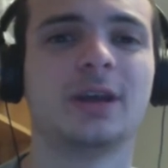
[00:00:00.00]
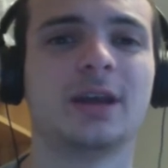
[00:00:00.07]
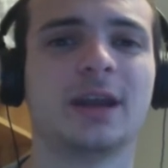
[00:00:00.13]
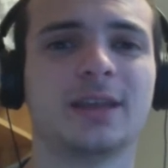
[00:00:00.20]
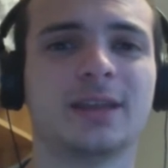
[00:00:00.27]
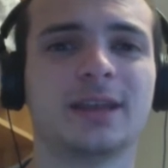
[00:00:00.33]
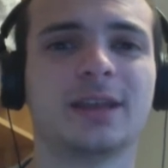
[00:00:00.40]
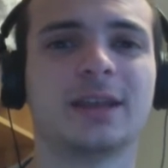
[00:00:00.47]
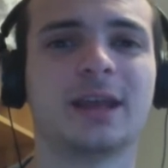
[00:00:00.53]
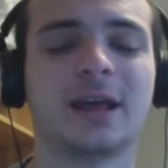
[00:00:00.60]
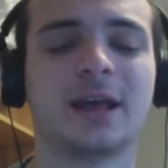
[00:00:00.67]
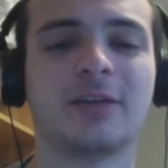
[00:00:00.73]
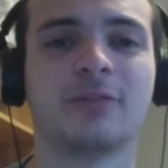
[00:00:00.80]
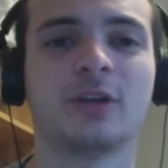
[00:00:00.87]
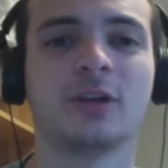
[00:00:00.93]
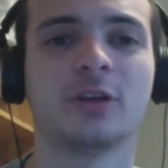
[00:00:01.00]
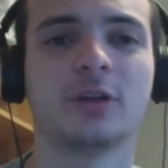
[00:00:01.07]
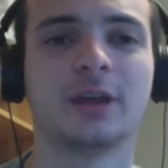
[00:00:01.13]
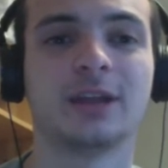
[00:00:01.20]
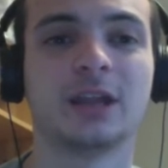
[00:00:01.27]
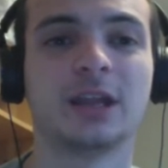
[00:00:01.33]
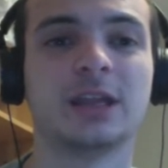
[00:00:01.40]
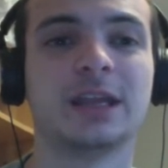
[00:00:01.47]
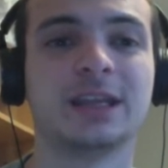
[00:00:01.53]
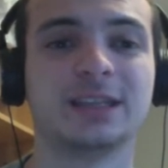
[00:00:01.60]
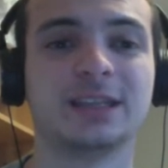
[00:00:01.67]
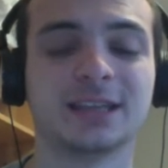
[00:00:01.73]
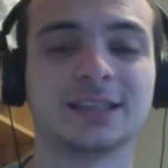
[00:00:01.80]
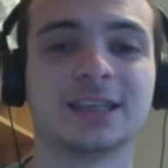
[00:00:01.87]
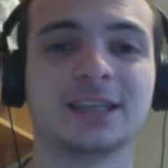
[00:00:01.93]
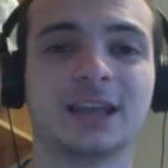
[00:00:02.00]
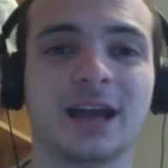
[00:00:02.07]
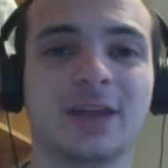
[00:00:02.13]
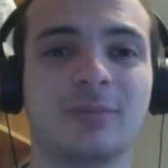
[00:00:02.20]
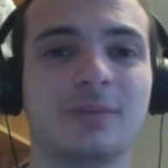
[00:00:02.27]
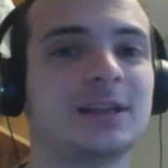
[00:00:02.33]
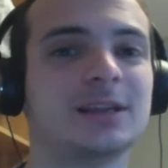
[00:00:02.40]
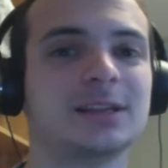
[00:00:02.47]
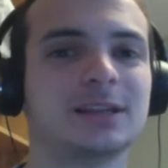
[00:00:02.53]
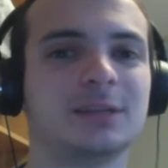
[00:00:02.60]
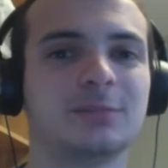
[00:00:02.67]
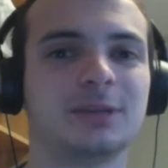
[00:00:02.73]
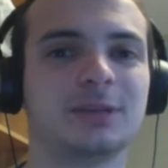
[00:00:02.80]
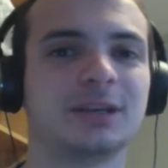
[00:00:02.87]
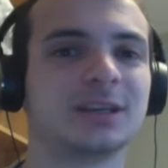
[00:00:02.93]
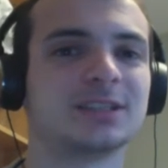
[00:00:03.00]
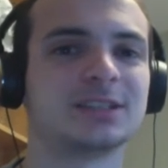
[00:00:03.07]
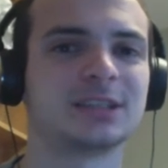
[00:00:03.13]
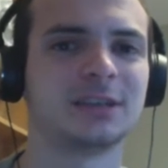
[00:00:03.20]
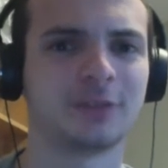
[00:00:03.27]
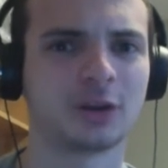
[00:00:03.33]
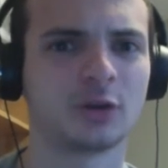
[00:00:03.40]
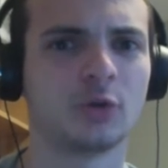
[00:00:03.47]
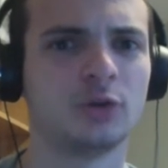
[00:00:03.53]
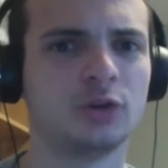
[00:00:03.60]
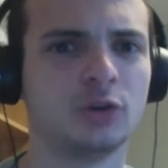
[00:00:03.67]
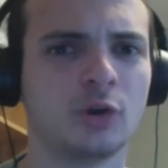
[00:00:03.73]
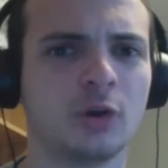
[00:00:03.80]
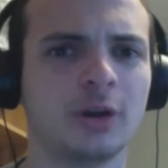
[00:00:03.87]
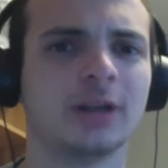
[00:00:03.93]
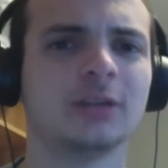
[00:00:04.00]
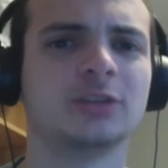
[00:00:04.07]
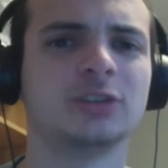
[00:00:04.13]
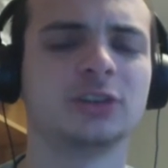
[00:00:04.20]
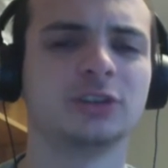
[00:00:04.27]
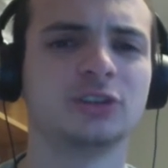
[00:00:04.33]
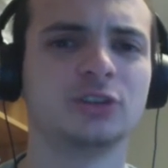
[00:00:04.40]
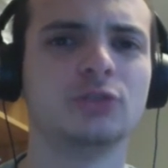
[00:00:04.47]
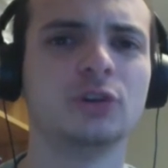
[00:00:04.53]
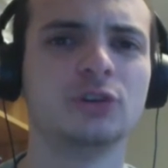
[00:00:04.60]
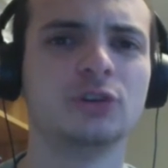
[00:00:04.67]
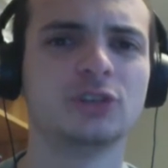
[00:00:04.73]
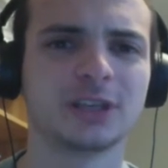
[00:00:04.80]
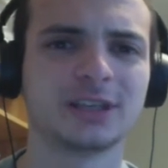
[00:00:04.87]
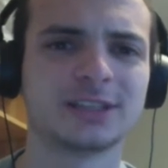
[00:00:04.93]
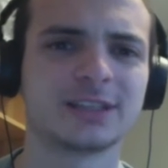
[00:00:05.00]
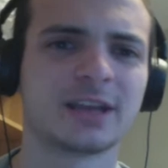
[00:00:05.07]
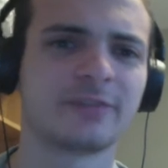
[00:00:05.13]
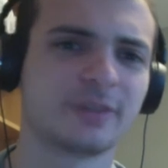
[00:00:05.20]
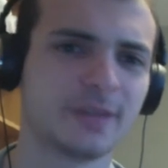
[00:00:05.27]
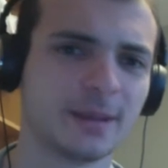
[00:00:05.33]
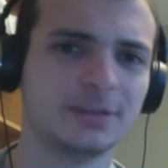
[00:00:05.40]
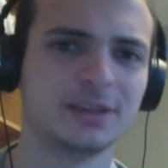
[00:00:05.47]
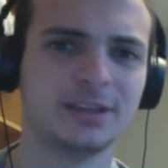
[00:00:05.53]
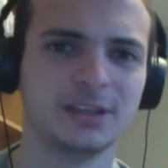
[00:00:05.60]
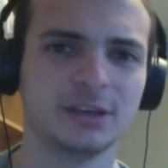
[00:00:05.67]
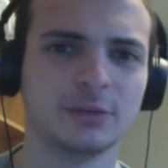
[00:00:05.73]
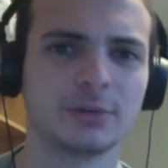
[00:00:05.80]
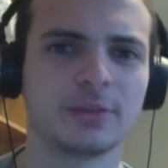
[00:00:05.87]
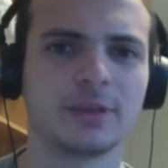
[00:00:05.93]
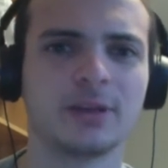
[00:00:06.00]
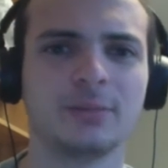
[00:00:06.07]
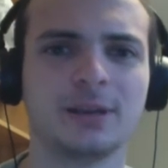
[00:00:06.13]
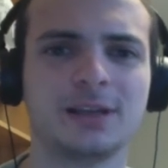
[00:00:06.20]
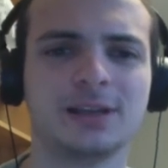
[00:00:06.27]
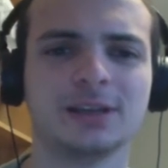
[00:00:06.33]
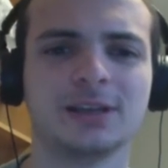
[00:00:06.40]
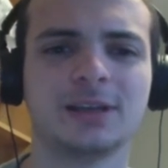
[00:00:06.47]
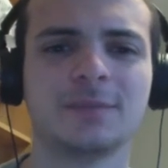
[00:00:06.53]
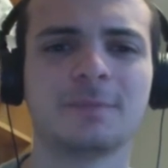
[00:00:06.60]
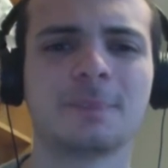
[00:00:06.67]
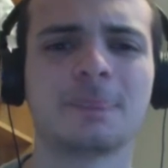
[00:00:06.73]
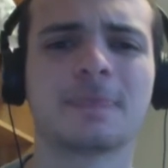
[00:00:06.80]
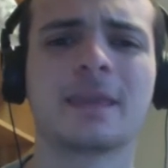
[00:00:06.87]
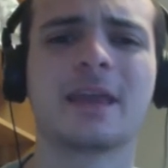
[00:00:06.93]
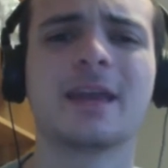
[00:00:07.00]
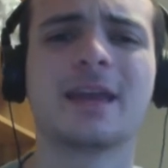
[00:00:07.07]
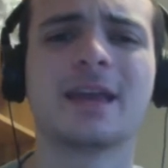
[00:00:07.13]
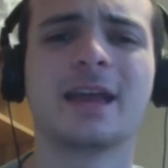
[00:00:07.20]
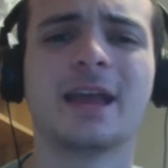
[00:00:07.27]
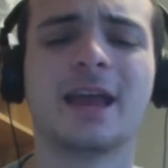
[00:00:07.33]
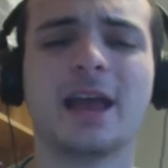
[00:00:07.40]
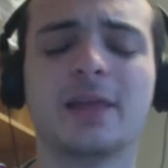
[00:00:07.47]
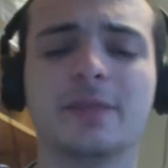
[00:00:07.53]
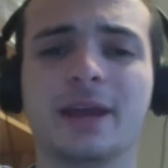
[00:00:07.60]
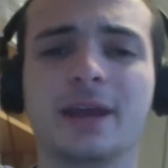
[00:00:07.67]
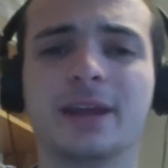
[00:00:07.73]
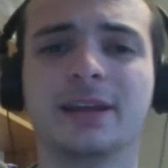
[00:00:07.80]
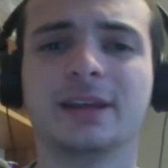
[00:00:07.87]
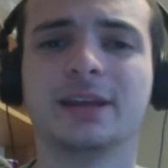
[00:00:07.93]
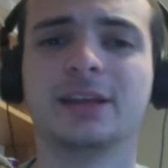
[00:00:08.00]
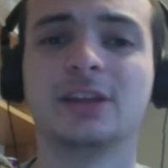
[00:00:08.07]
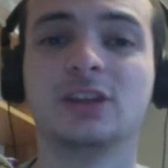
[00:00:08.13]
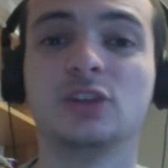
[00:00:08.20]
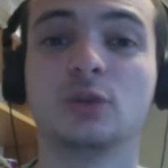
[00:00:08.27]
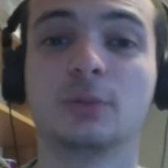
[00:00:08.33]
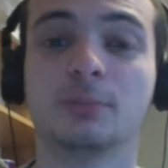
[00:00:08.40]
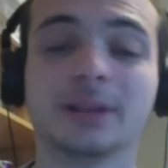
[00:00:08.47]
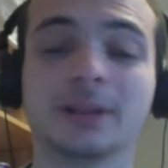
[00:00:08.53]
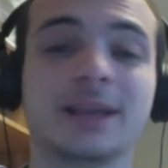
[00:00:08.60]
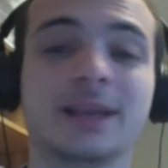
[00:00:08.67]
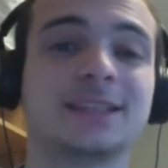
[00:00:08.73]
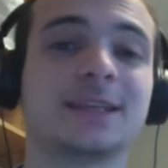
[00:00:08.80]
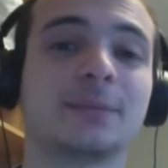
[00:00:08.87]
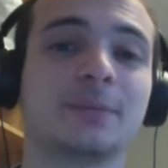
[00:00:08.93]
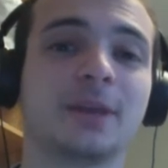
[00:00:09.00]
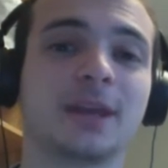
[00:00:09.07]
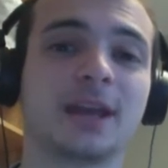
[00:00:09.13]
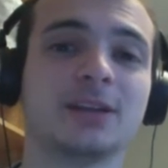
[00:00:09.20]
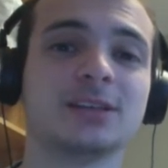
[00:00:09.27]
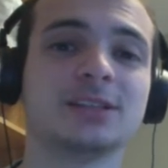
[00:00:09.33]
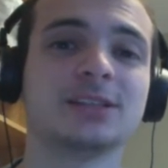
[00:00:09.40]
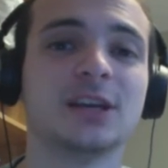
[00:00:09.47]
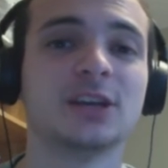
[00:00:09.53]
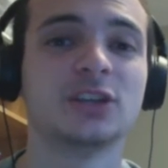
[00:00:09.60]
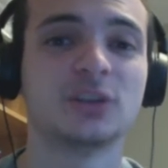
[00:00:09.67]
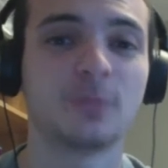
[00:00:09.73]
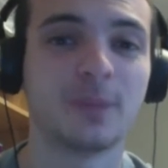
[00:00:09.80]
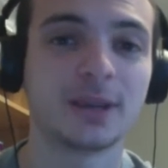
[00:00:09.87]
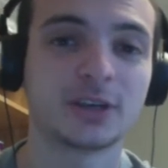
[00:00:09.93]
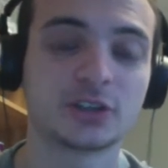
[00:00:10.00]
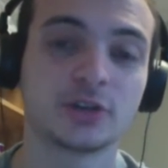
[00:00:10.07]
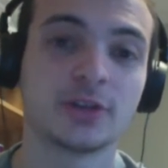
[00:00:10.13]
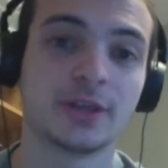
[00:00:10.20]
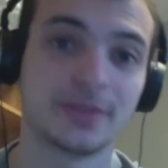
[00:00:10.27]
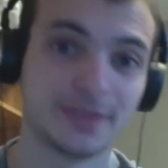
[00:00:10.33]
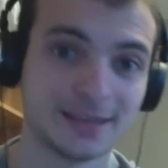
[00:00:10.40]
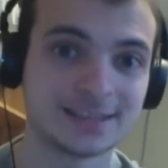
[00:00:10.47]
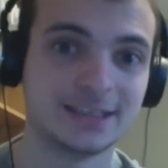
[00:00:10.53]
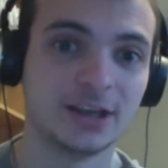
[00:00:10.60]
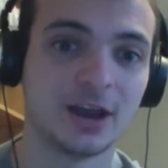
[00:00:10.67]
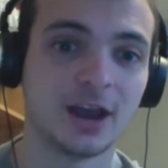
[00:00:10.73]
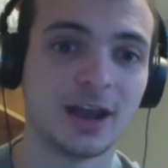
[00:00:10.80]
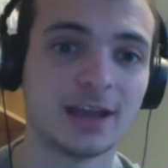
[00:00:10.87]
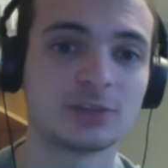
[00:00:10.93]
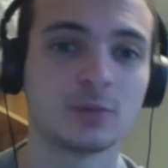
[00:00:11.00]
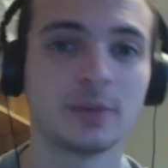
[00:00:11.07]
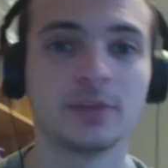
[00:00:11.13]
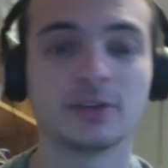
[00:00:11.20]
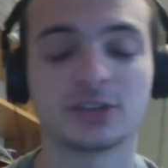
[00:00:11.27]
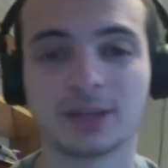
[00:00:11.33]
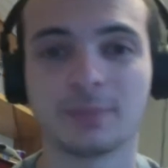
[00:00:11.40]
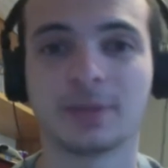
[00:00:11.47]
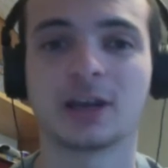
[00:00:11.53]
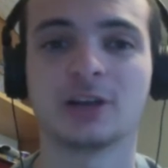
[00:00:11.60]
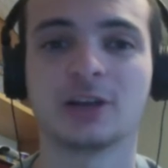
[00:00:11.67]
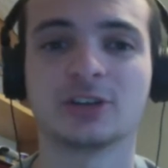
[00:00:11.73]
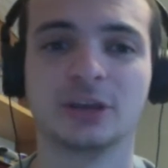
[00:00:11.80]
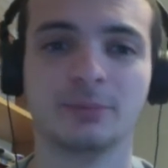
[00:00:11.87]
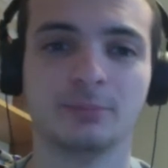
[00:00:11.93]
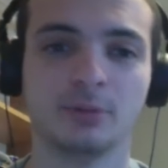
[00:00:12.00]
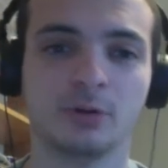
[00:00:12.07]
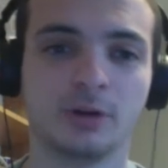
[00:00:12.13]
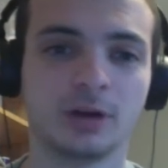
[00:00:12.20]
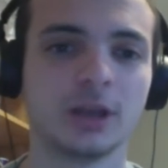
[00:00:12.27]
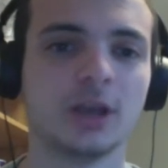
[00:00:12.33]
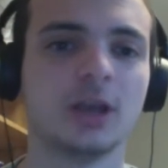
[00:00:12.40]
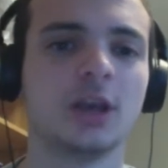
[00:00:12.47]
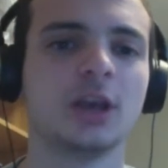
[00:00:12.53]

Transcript: and then it doesn't die immediately, because if you coin out in turn 2, usually it's tough for them to deal with it immediately. And then you can play something else to make sure that this dies when there's something else on board.